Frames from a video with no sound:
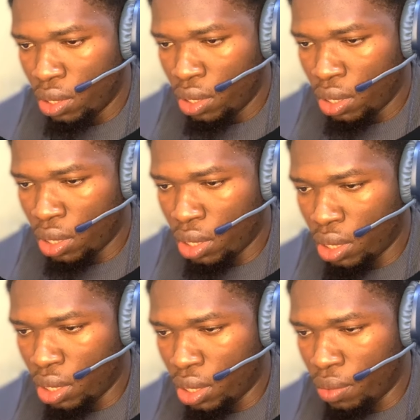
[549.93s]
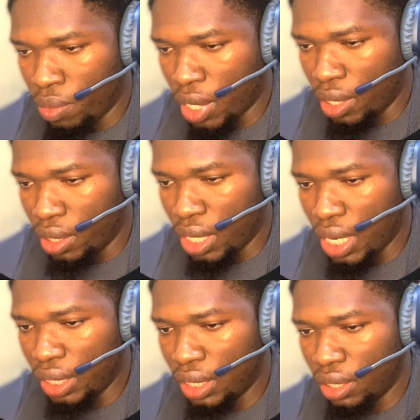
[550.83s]
yeah, the
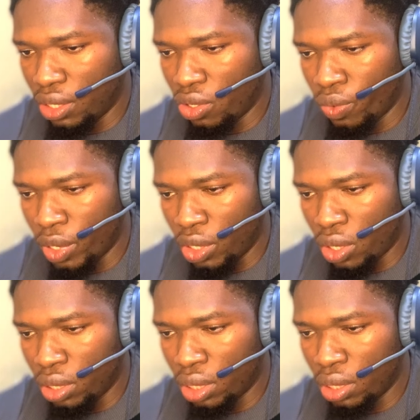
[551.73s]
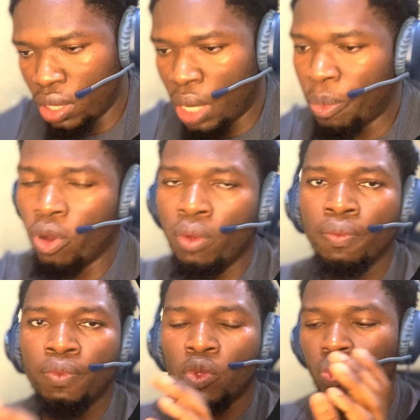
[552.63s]
length is 0, we return, but
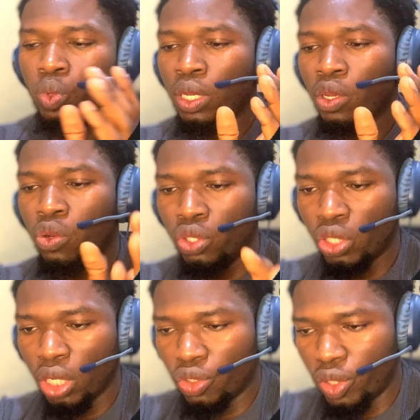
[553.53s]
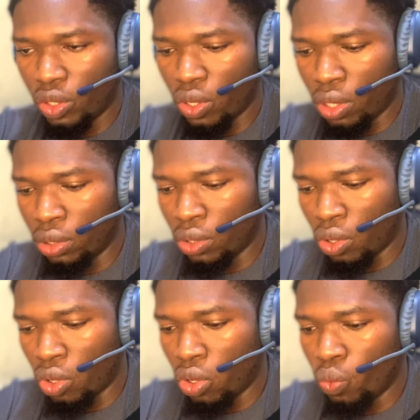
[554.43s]
we could just return,
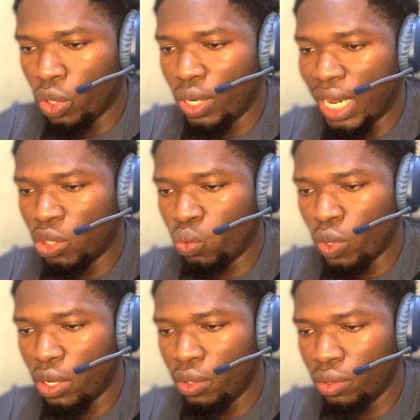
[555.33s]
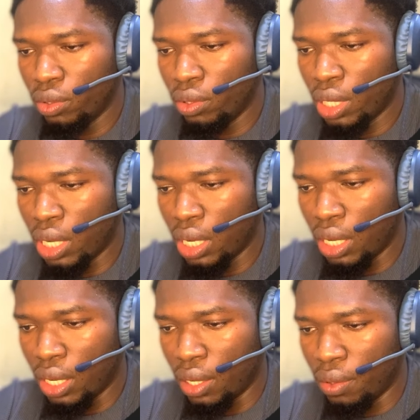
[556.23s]
or we could as well
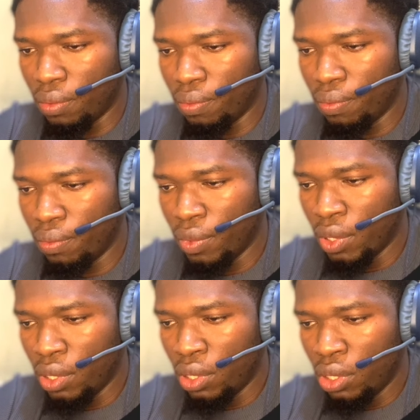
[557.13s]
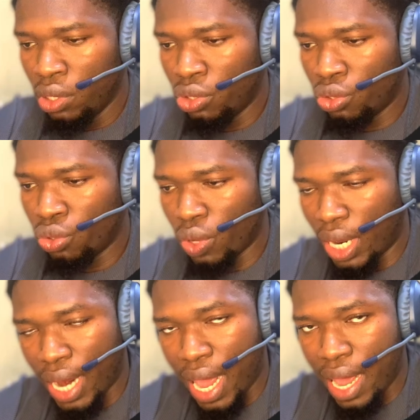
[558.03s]
throw
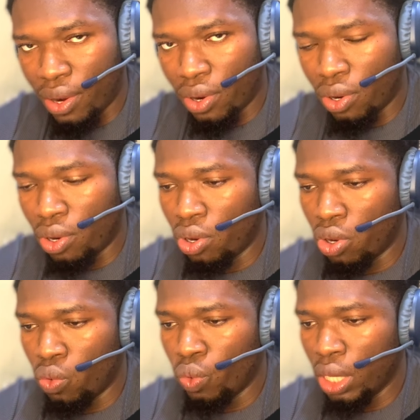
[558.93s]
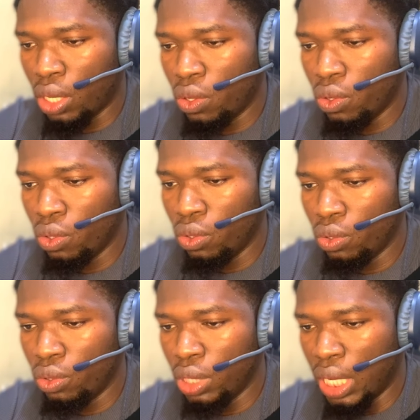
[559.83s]
an error, or we
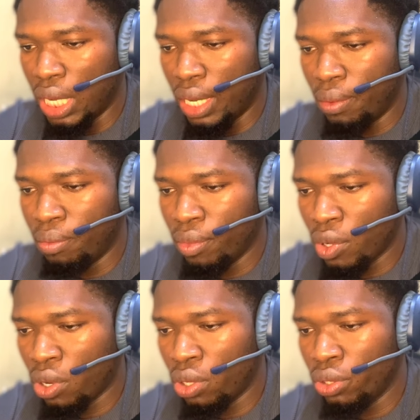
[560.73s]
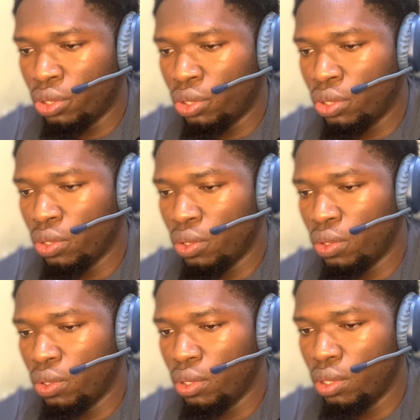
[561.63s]
could
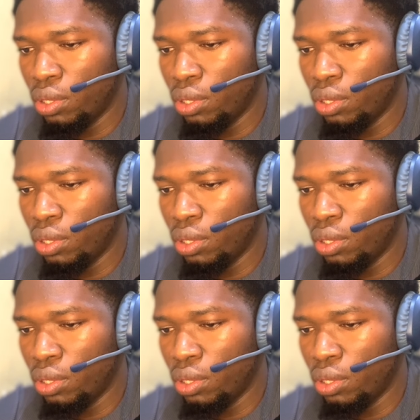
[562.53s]
console